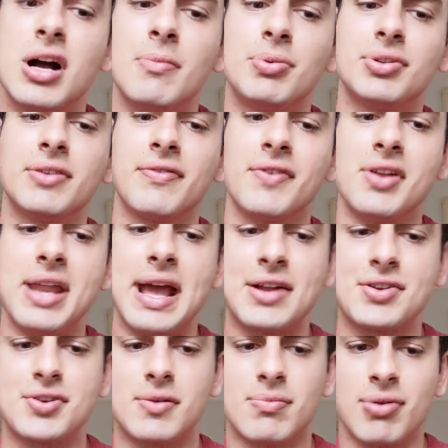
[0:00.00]
couple different
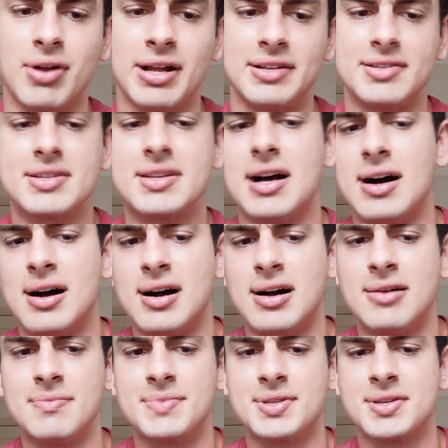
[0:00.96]
natural brands,
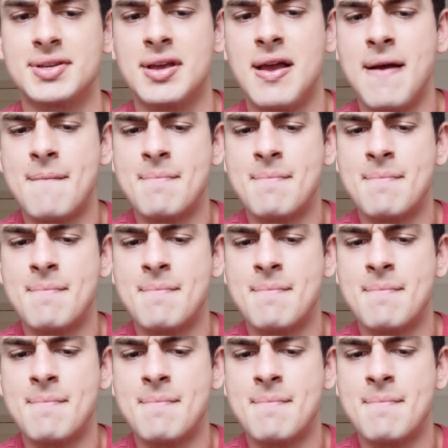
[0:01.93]
Tom's,